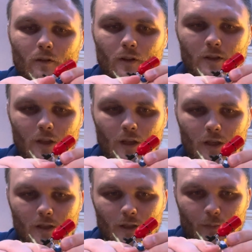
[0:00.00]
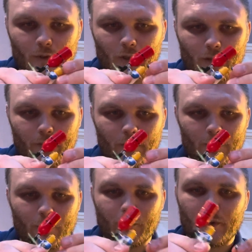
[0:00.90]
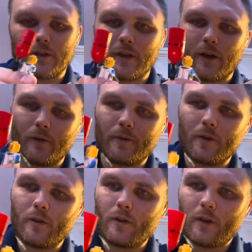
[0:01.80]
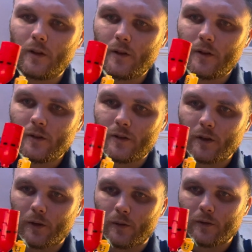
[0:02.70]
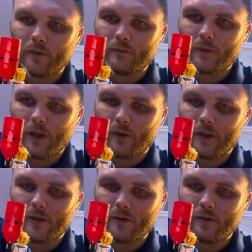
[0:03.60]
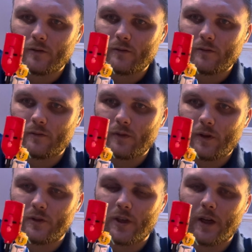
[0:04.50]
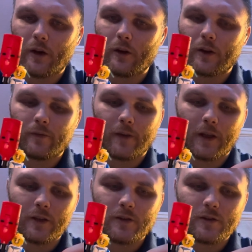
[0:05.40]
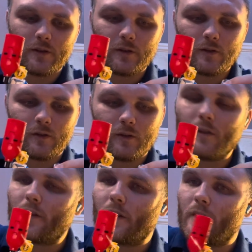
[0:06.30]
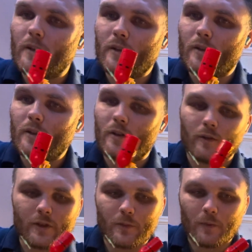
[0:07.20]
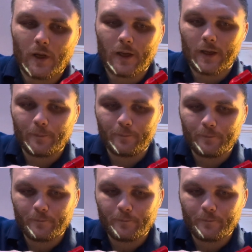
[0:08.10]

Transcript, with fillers: Let's take his helmet off without popping his head off. So there he is, a generic face of smiling.